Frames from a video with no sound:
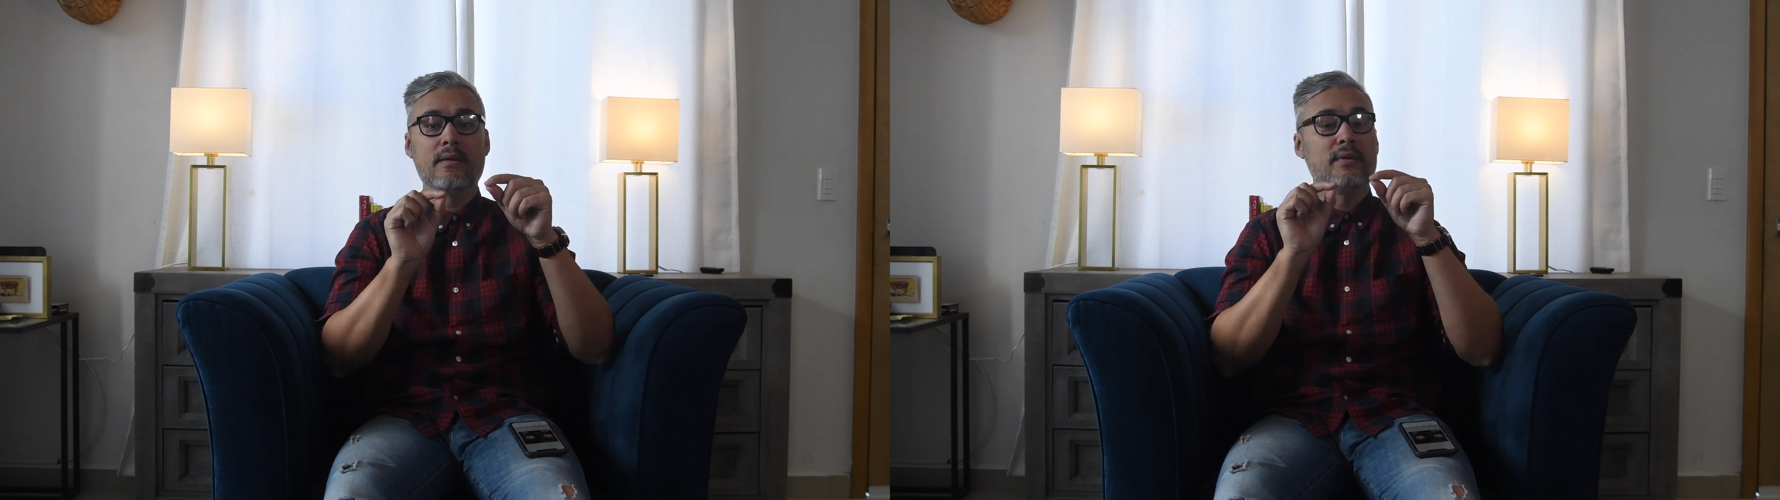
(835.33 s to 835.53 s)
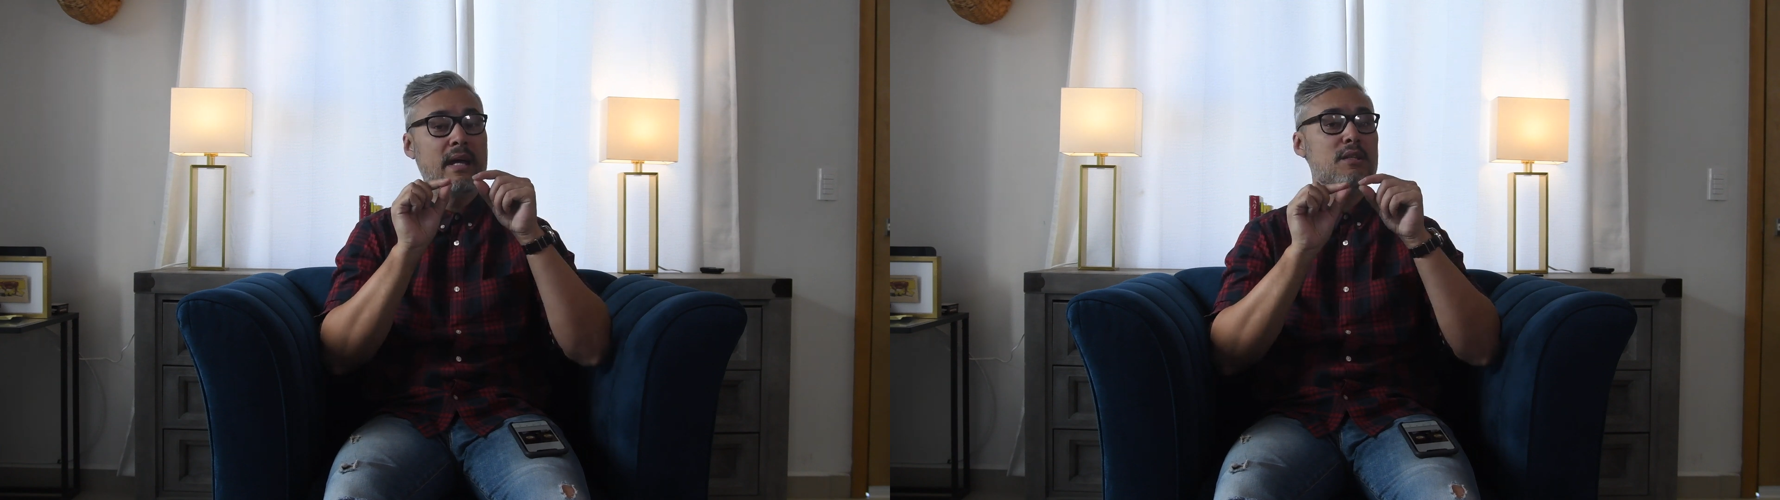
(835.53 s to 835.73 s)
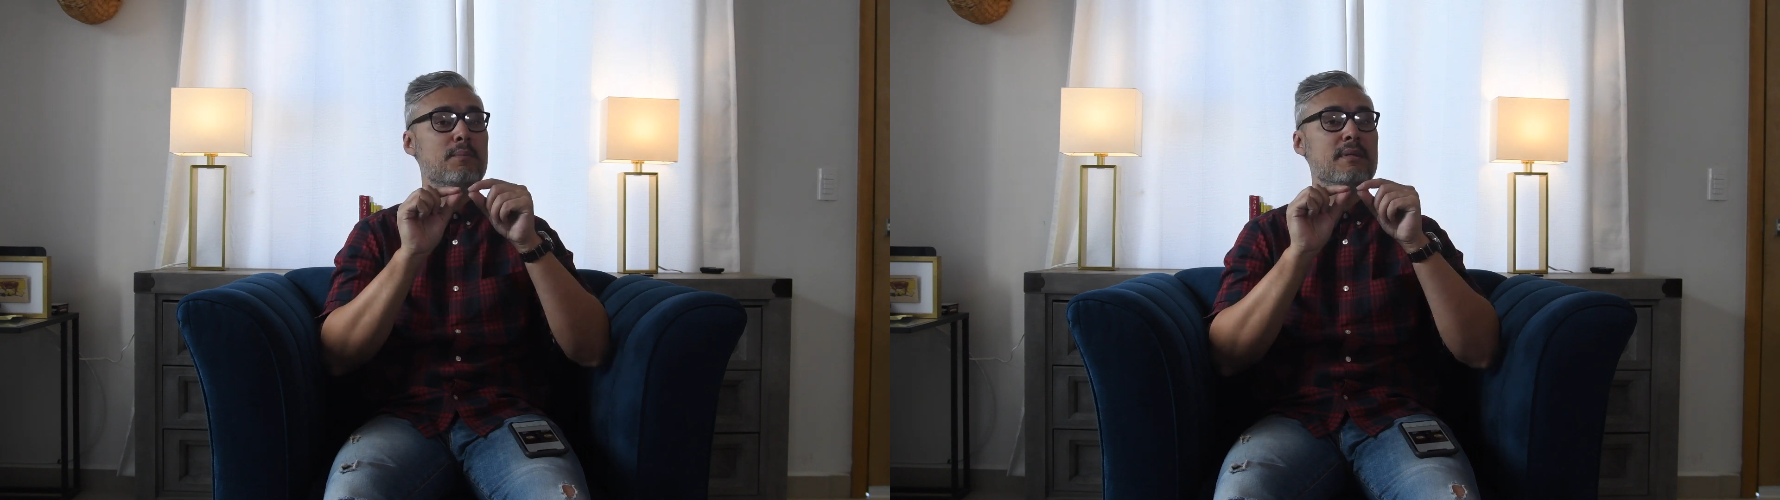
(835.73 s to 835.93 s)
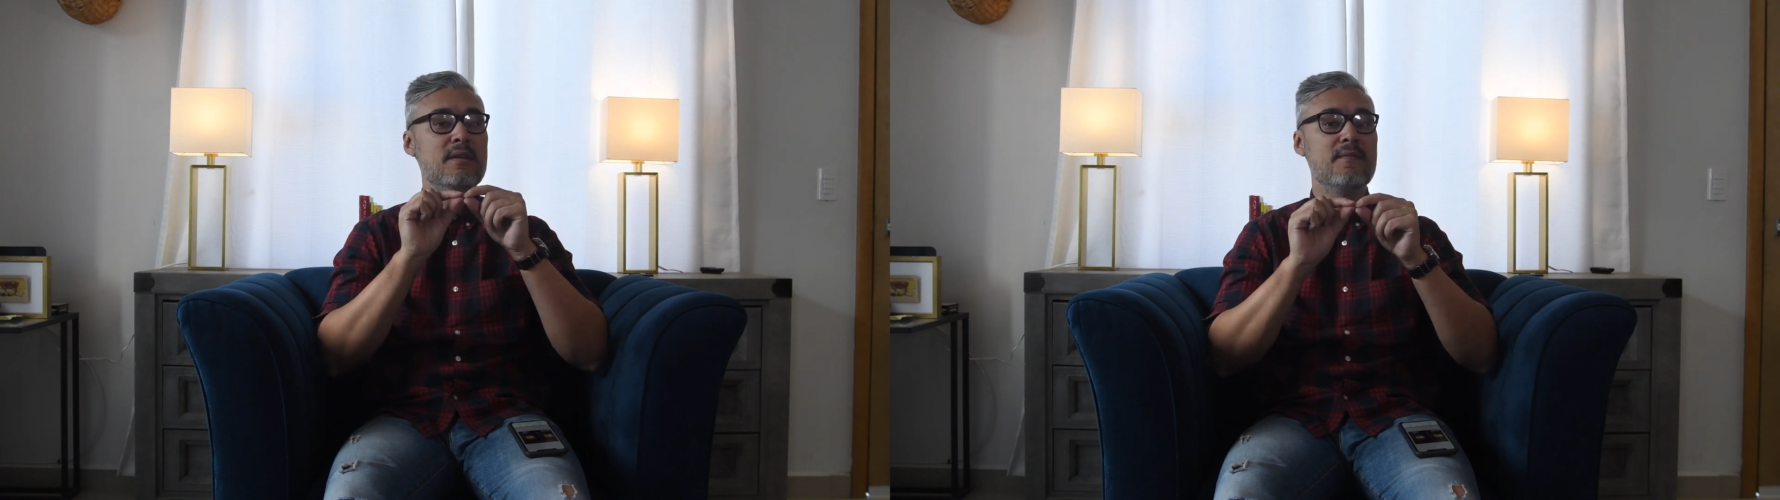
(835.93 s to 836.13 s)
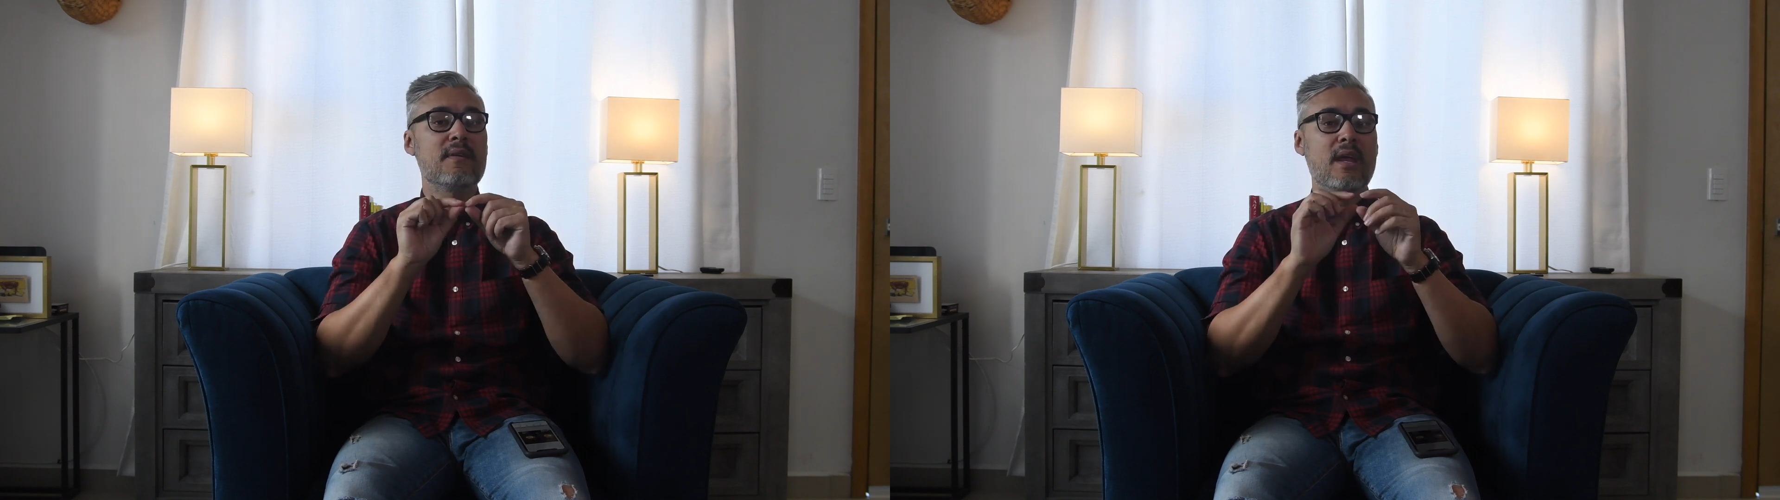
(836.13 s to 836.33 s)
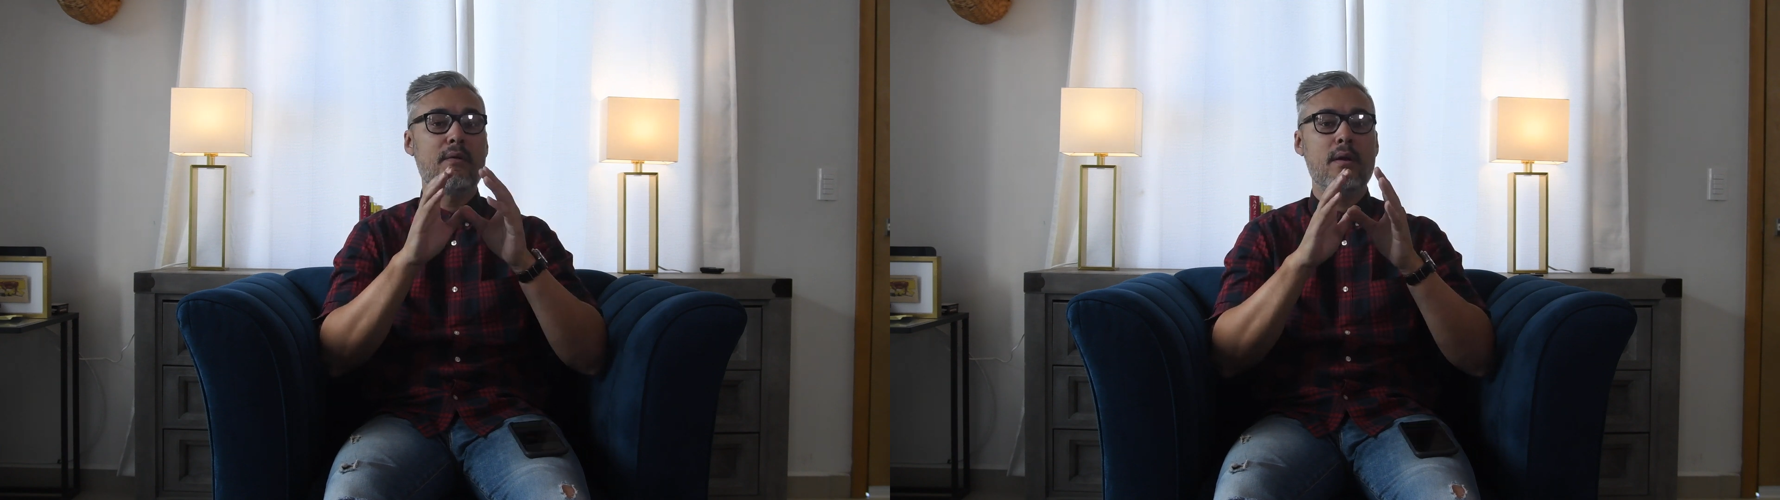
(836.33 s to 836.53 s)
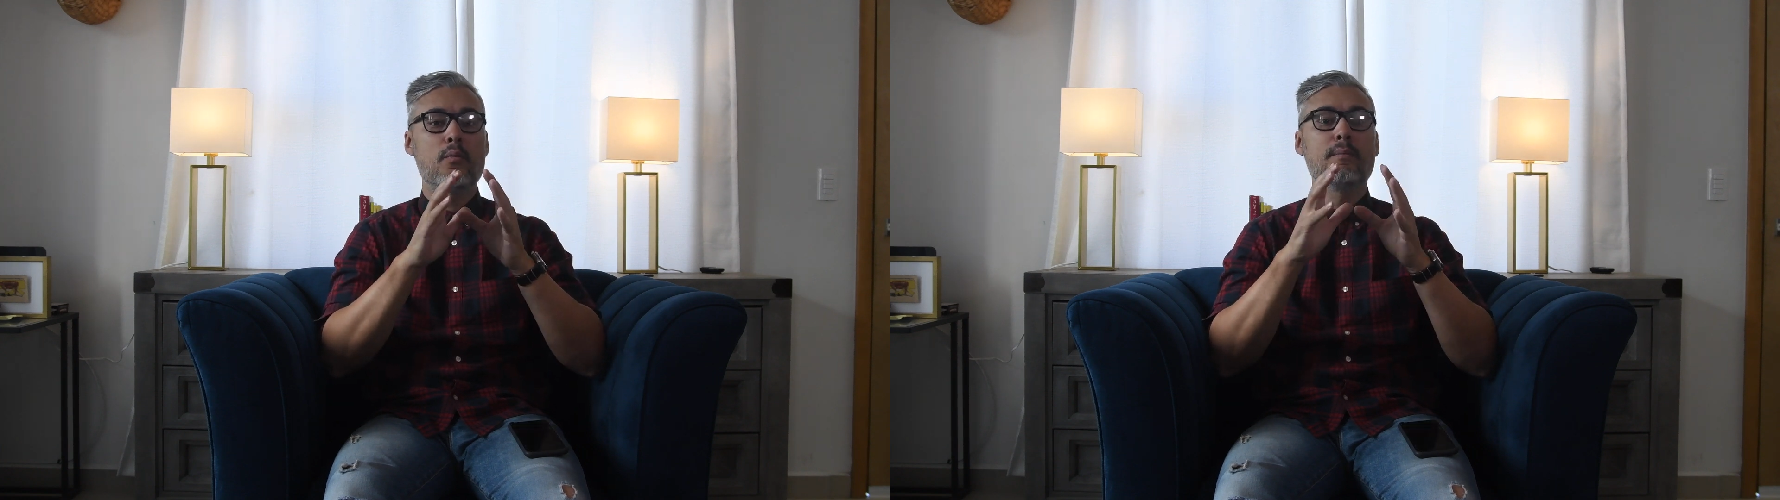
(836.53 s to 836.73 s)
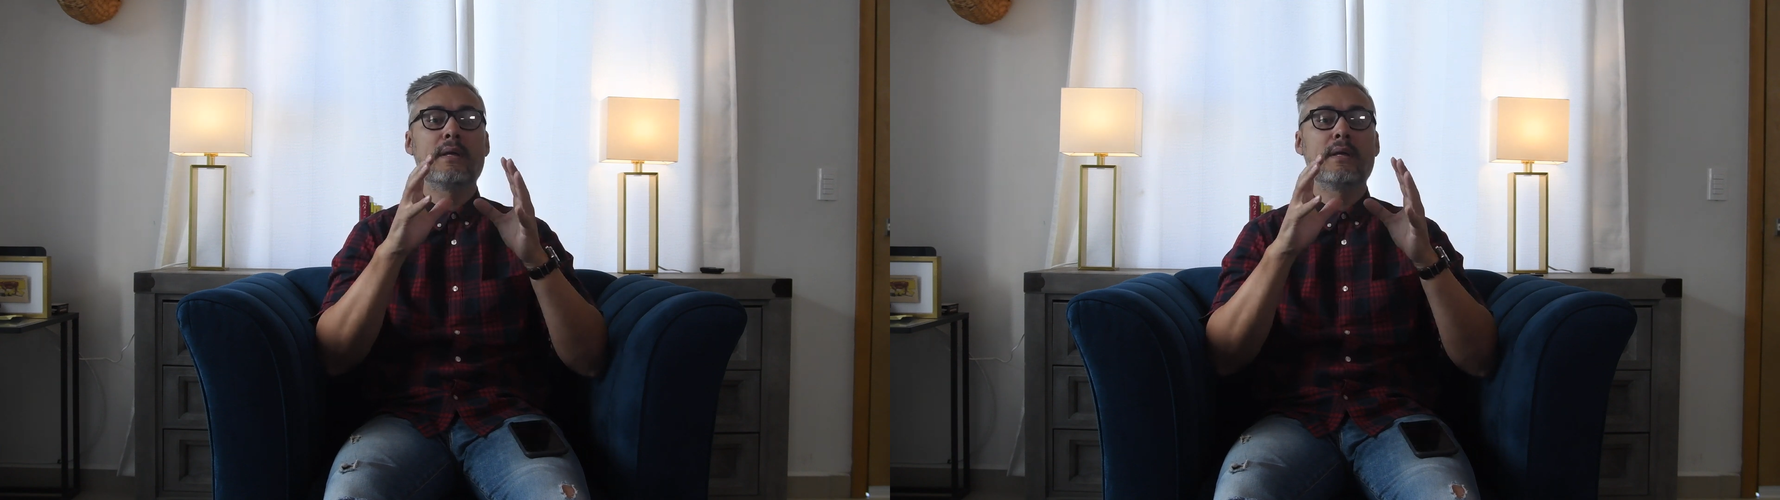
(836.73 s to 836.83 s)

that specific area will